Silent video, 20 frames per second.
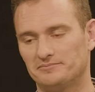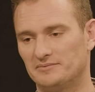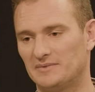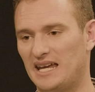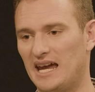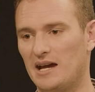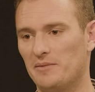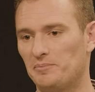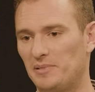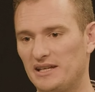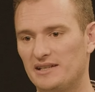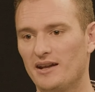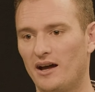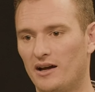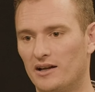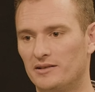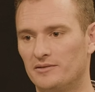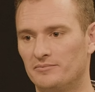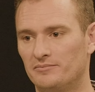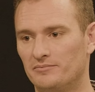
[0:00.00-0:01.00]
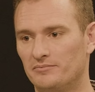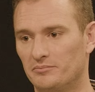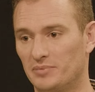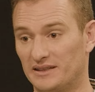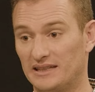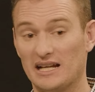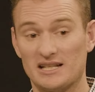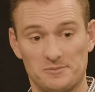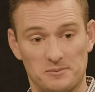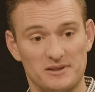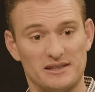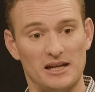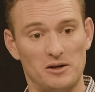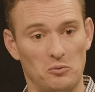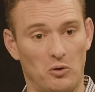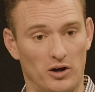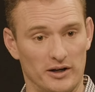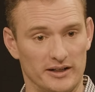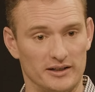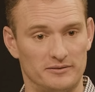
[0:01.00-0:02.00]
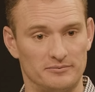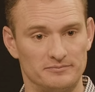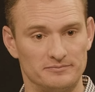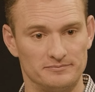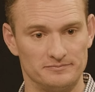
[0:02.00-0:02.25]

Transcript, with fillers: Can't be done, but that's what they wanted.